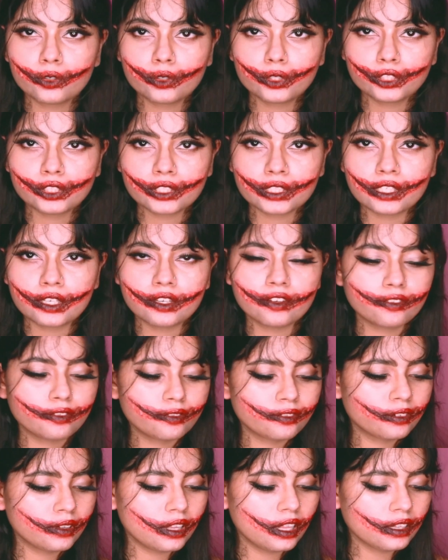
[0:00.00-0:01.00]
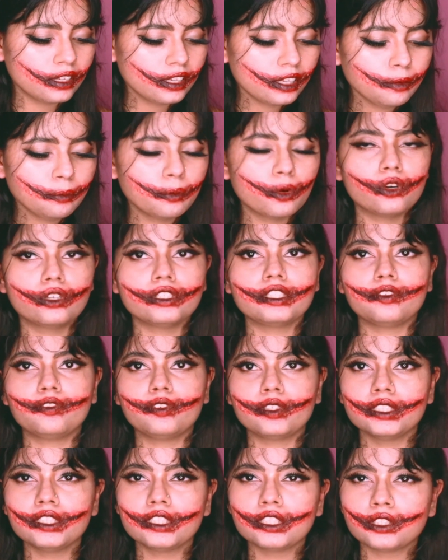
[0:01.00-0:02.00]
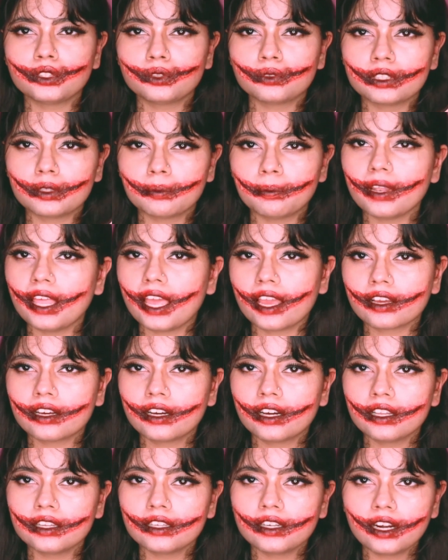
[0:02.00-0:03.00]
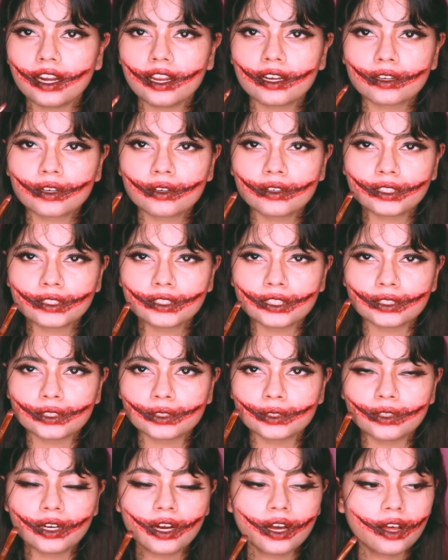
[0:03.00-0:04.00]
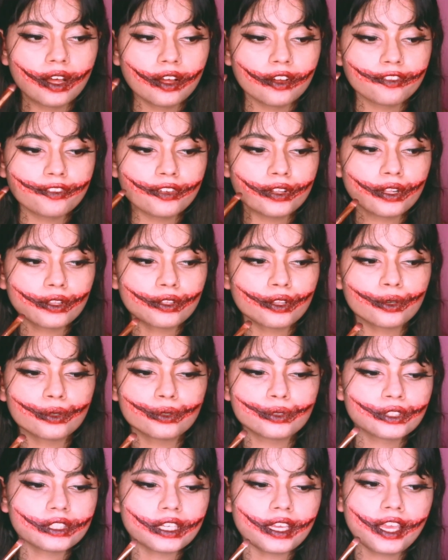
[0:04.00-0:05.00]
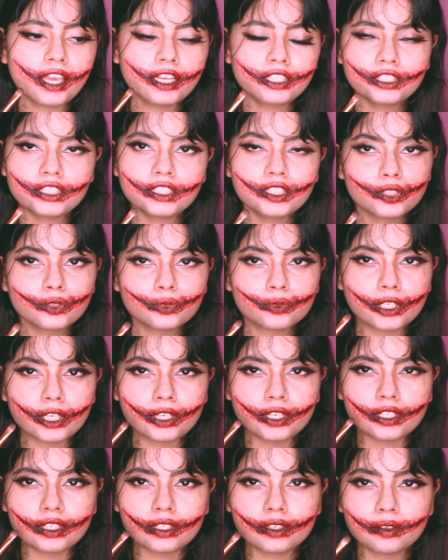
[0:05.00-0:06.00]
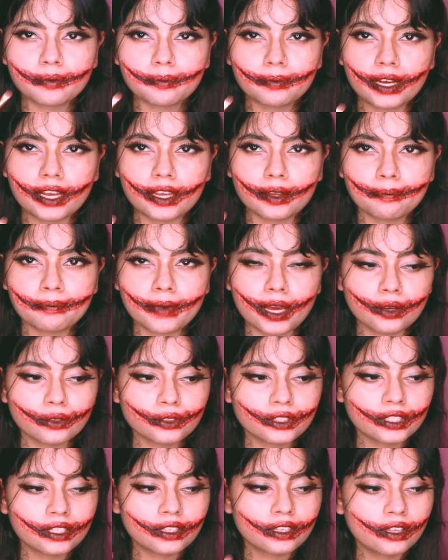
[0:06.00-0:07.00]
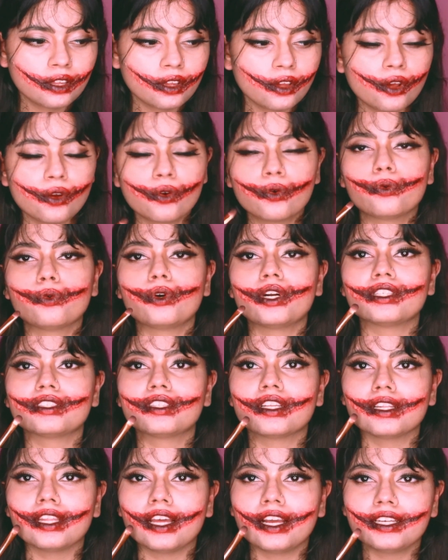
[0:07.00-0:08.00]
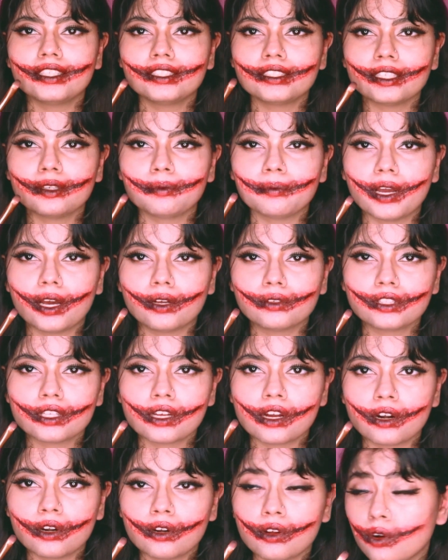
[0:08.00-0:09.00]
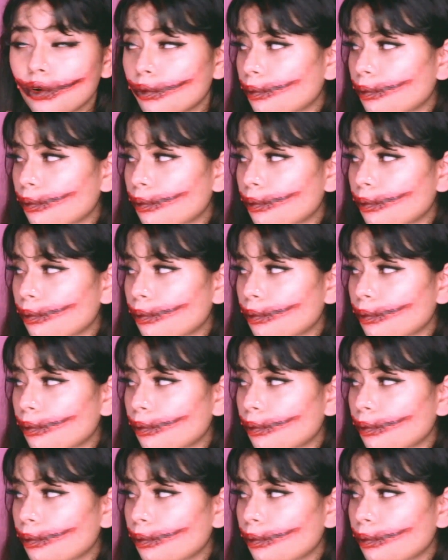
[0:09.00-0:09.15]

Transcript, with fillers: I'm going to give a little more definitions with black color and going to fill those edges where my mouth where the lines and mouth are